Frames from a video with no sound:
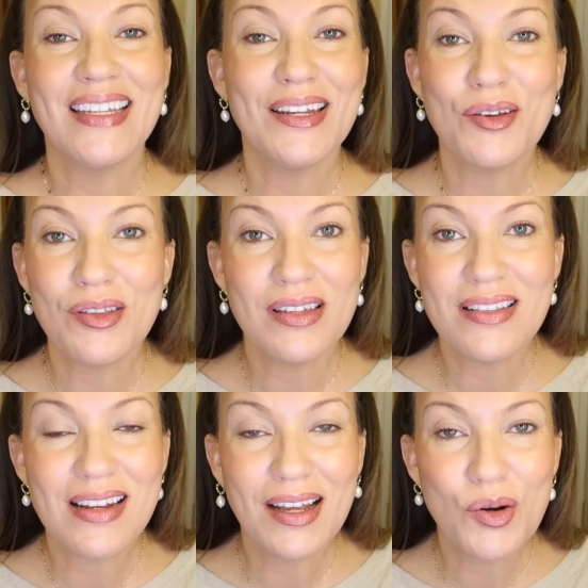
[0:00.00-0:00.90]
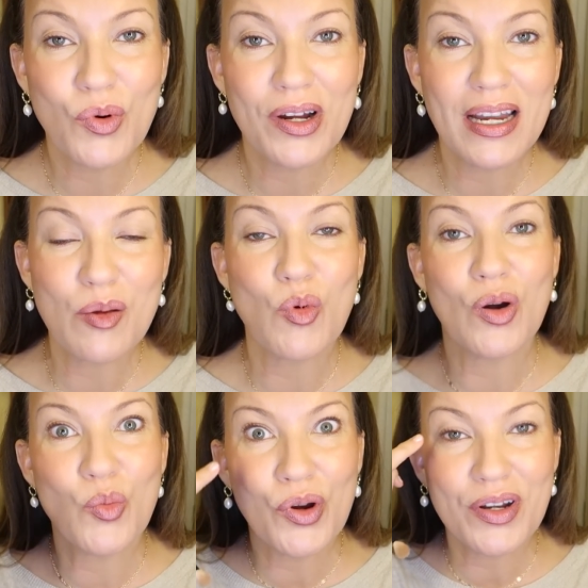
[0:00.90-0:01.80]
you know, it's not gonna work anymore
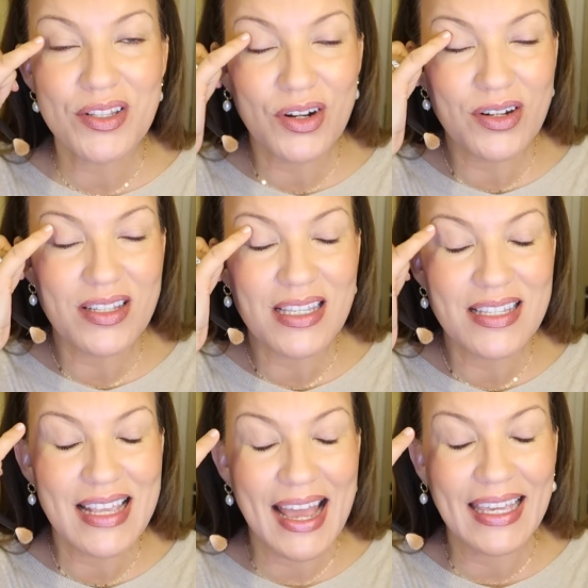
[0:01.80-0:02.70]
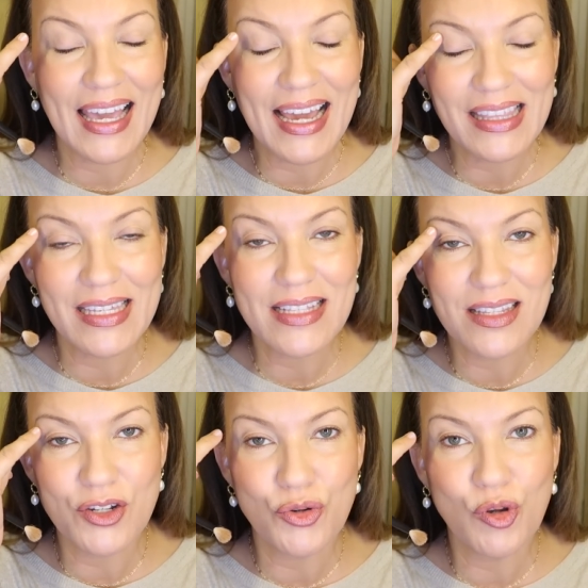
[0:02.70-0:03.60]
and we're gonna start to see saggy eyelids
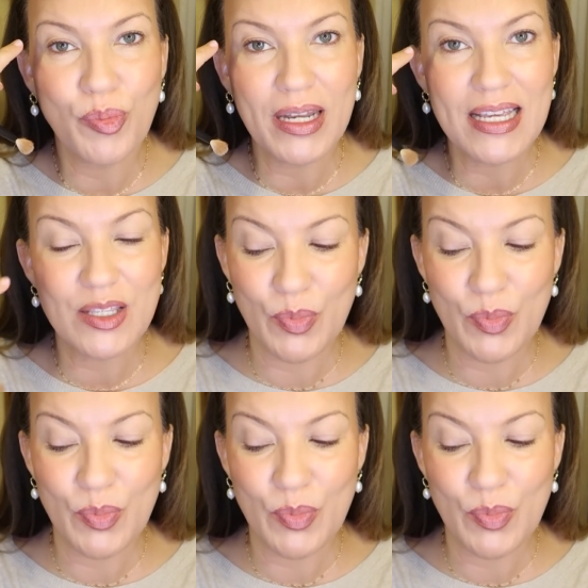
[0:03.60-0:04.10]
and droopiness.